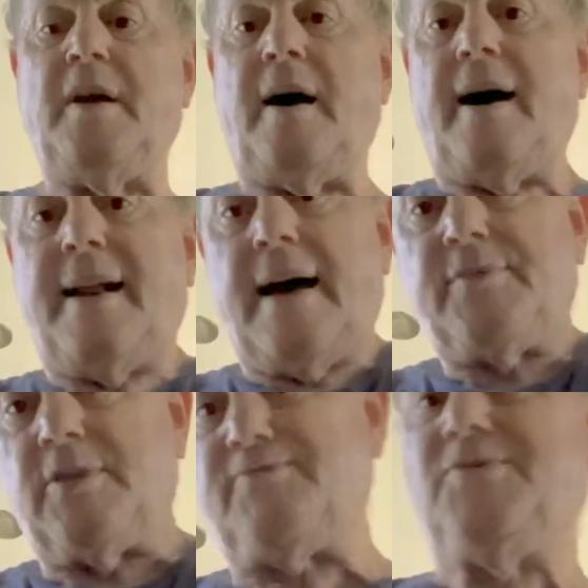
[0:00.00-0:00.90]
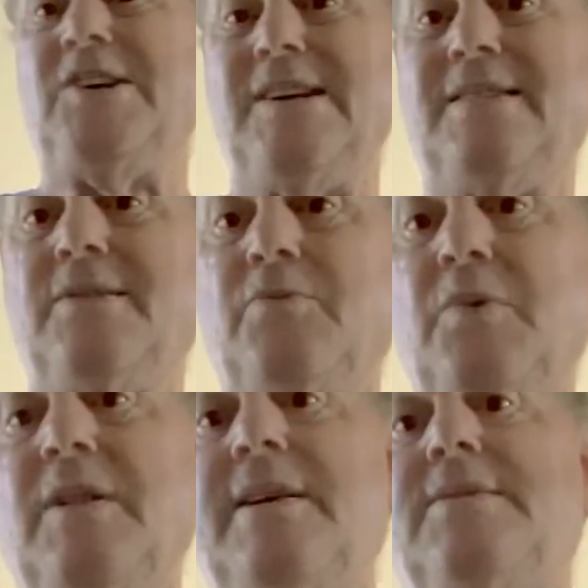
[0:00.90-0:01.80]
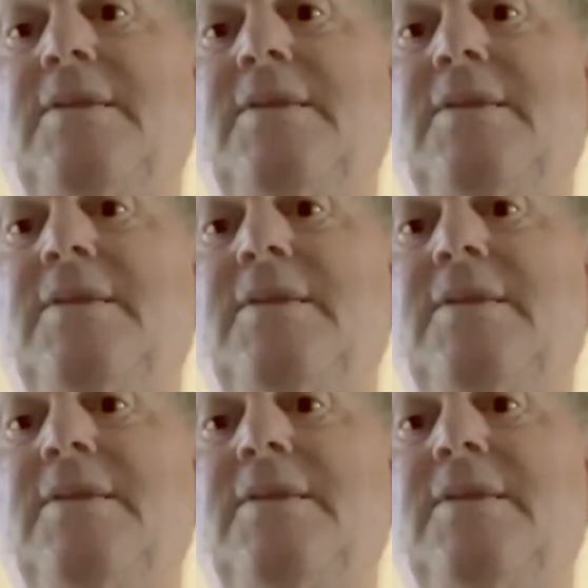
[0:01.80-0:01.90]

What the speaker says: I'd have to tighten it really